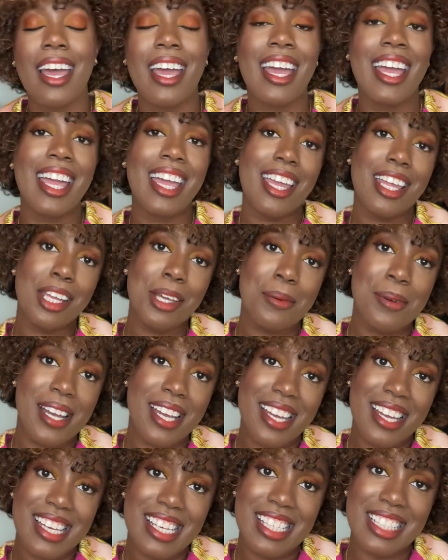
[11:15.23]

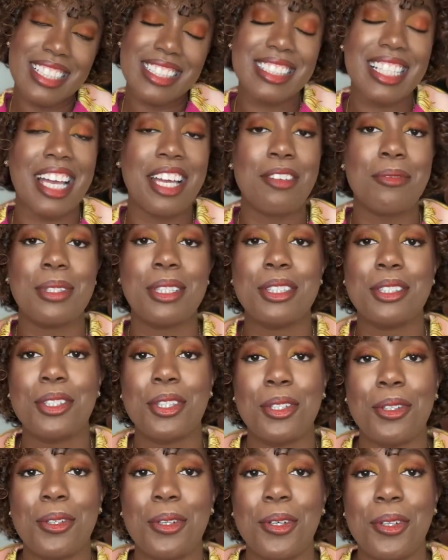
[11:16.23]
Anyways, I've been
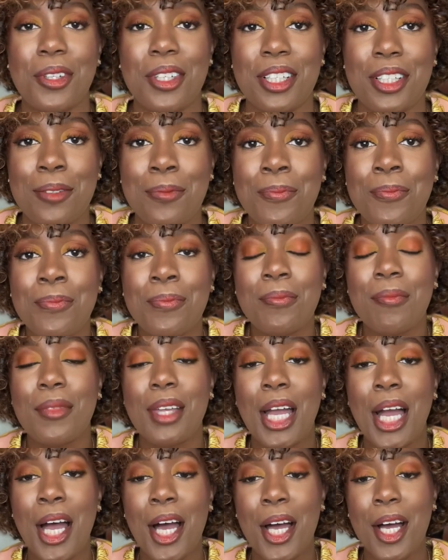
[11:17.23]
to
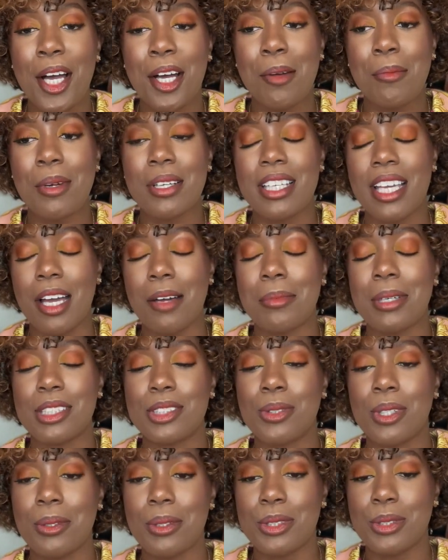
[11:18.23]
about
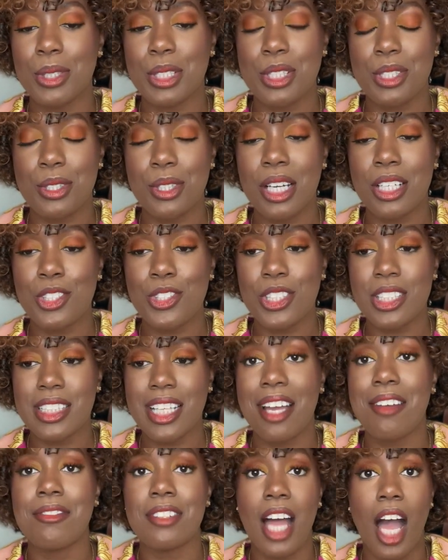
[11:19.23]
21, 22 countries.
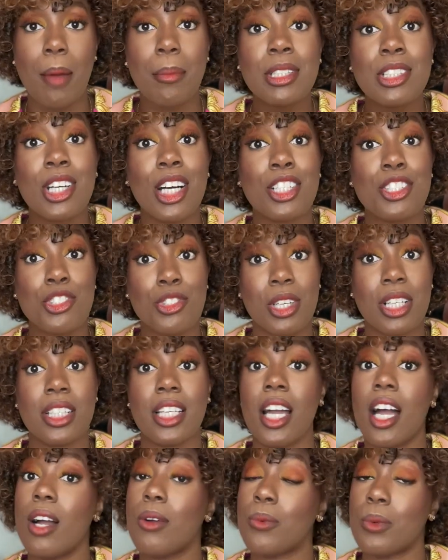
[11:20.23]
I've not been to
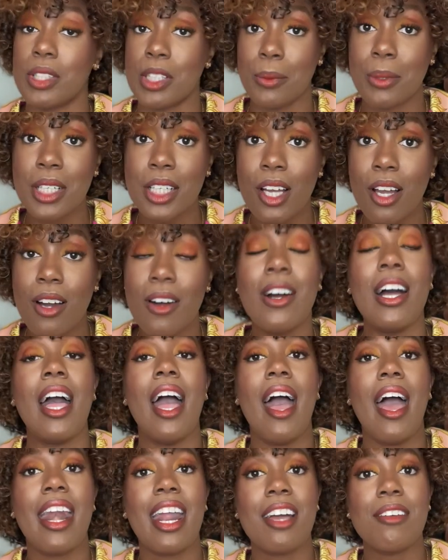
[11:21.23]
Australia, really want to go,
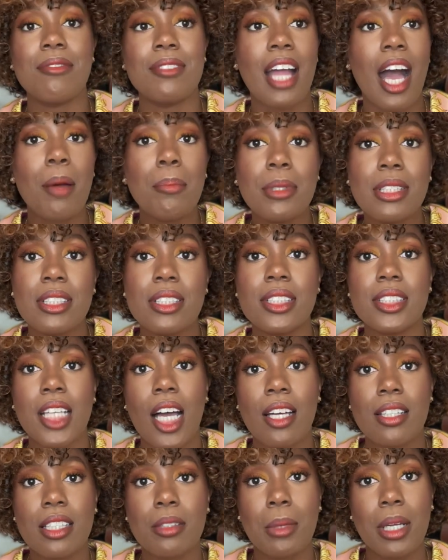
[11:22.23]
and I have not been to
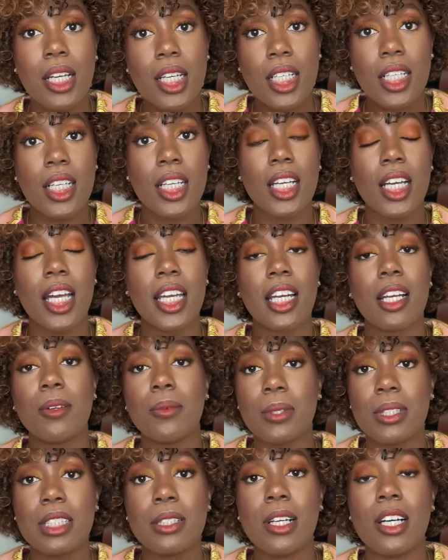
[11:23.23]
South America, and I
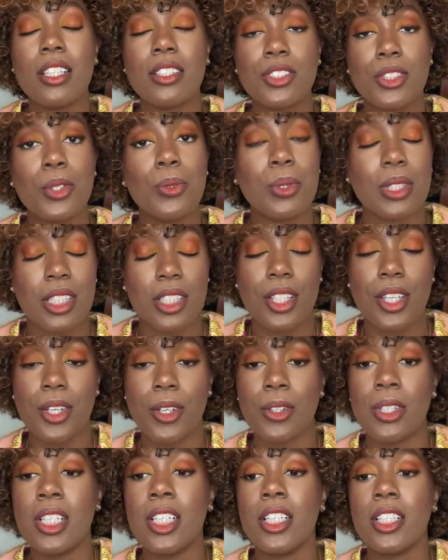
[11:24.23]
really also want to
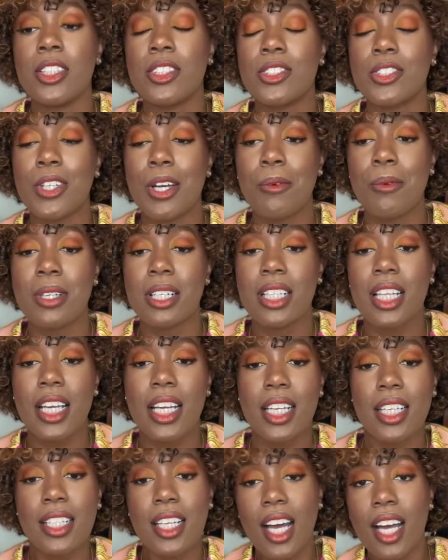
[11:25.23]
go. So I want to
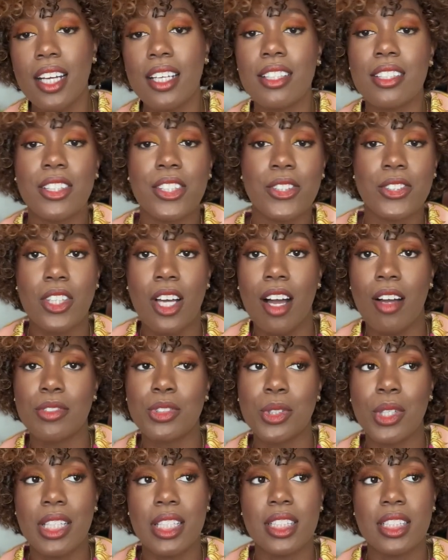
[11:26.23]
like knock those off
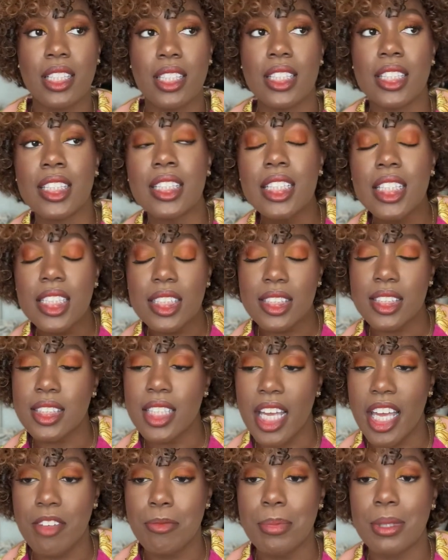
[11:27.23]
so I could at least
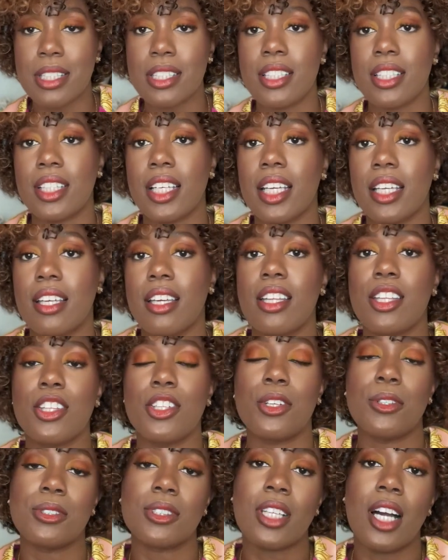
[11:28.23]
say I've been to like
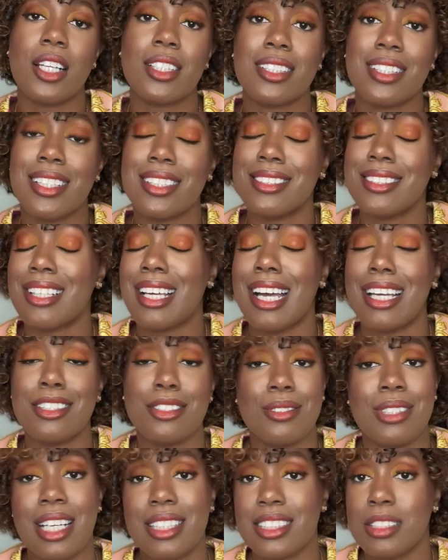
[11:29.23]
those continents. I do
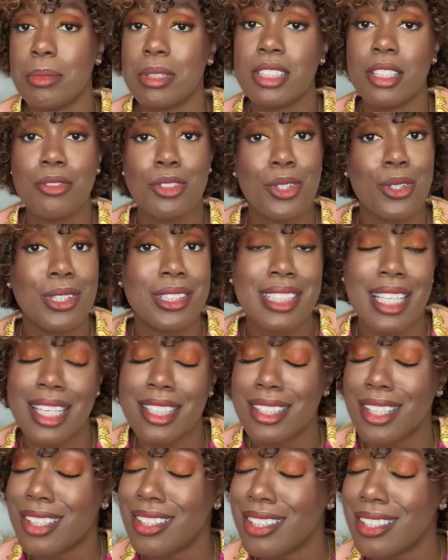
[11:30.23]
not see myself going to
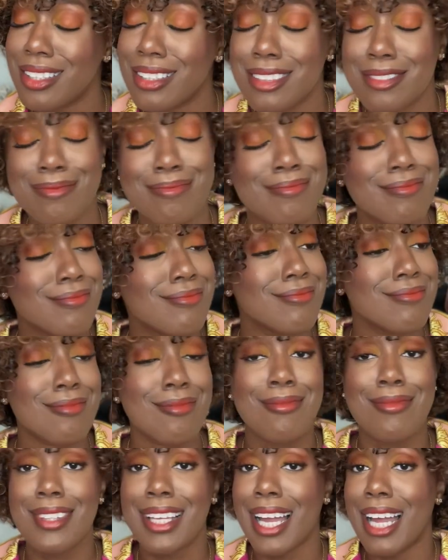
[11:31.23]
Antarctica.
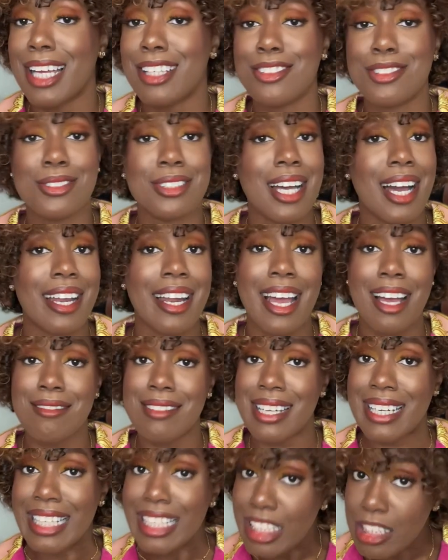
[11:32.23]
I do not have
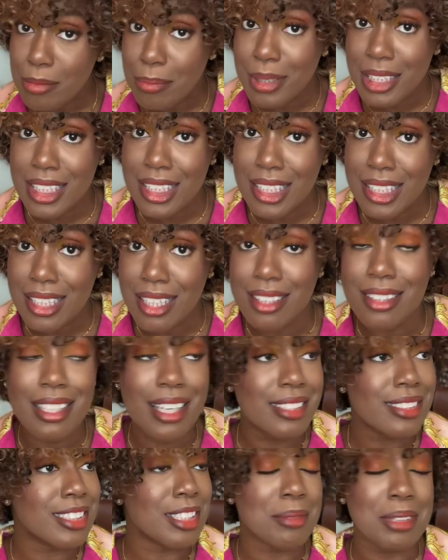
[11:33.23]
that in me
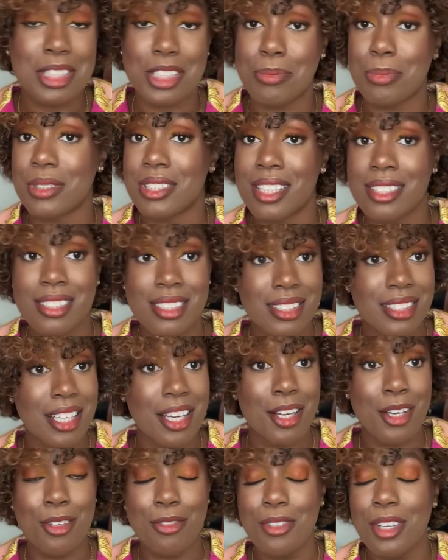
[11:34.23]
unless something just presents
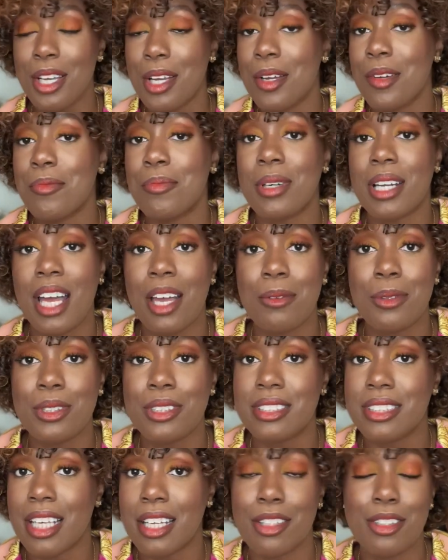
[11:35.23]
itself, but I will
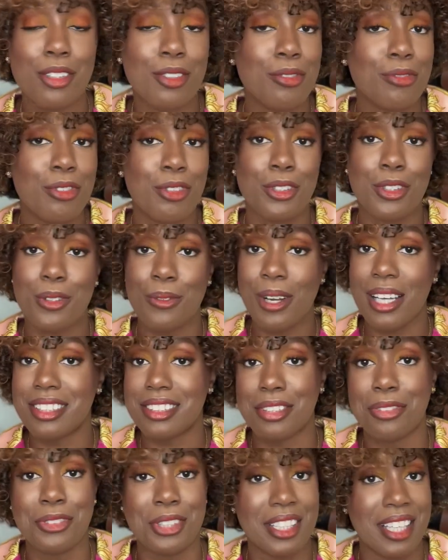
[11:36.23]
settle for the
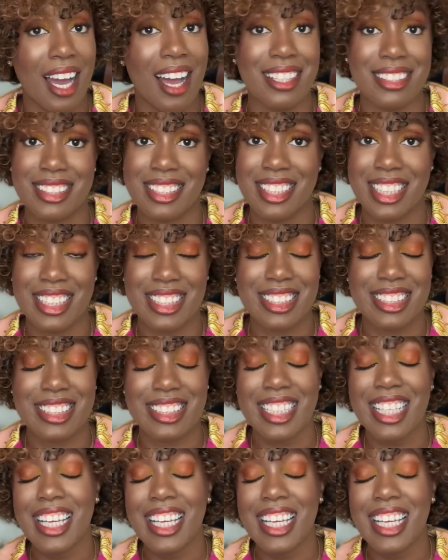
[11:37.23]
rest of the continents.